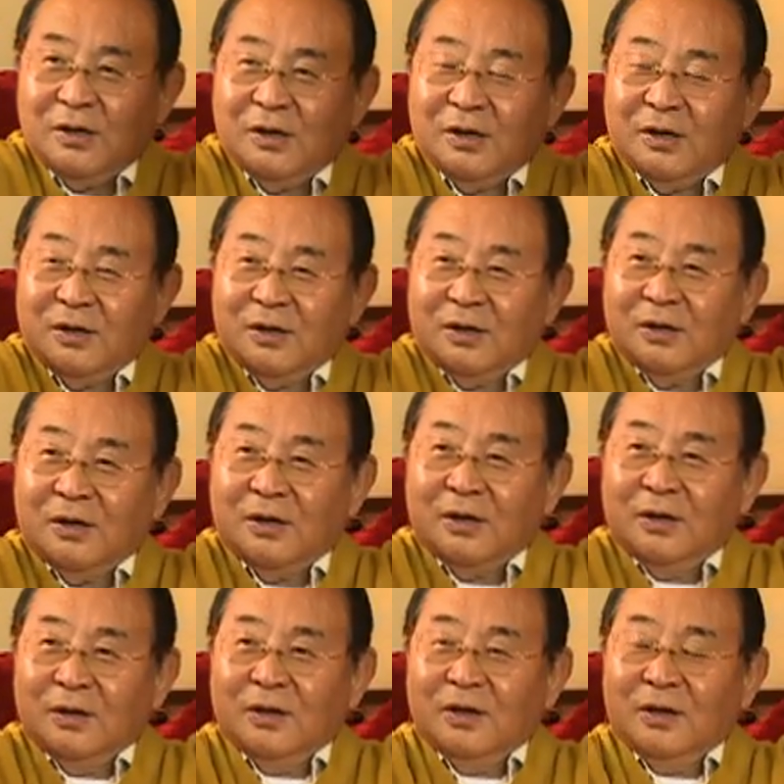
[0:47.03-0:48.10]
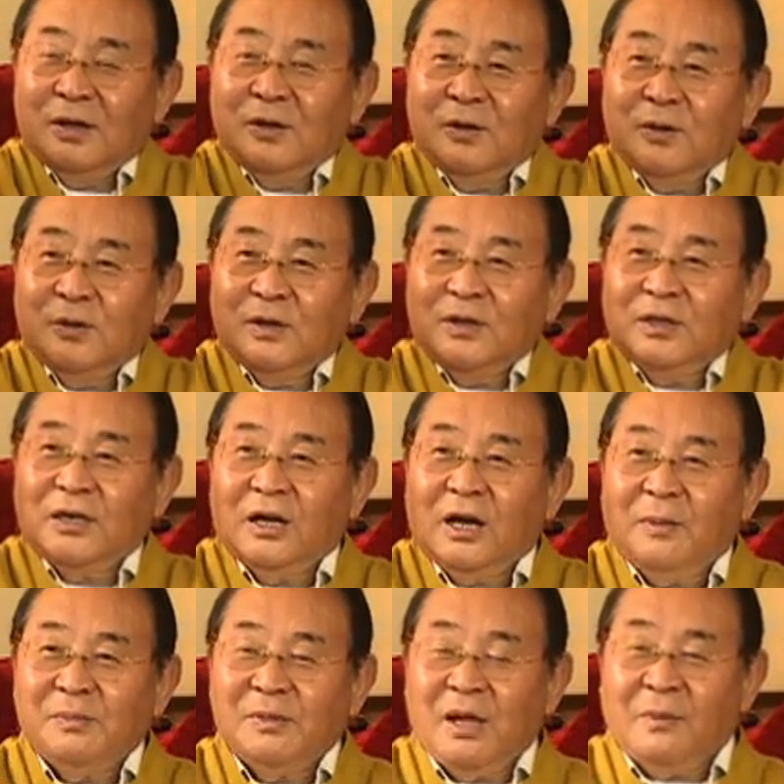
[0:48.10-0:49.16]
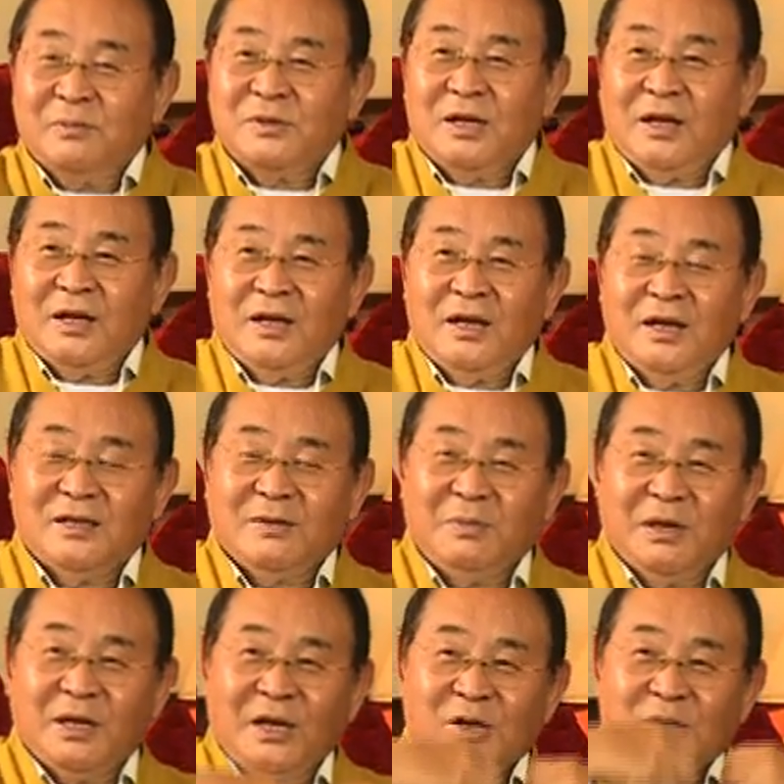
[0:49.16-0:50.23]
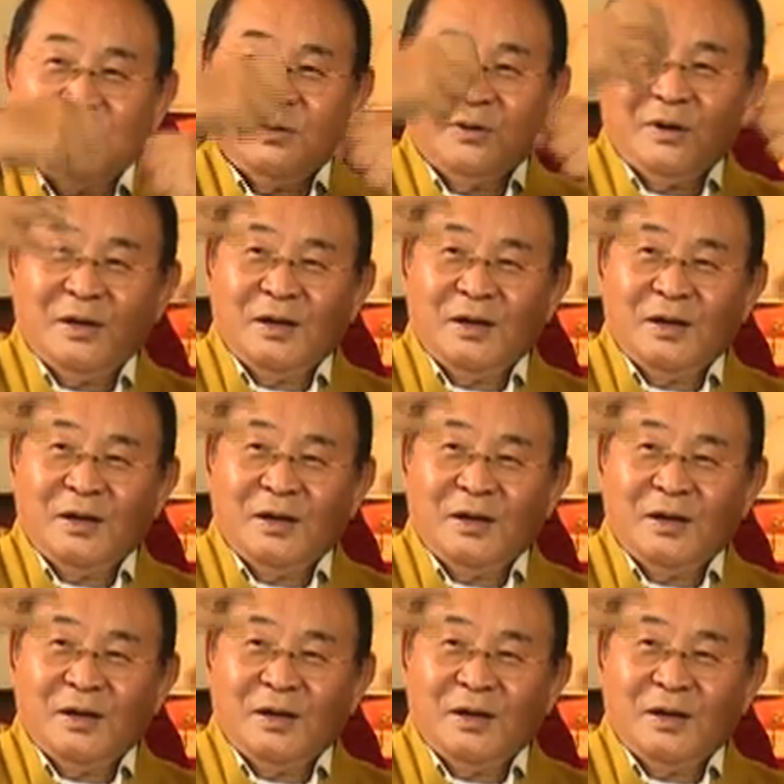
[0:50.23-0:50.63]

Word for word: uh, you know, shirap namje, it begin to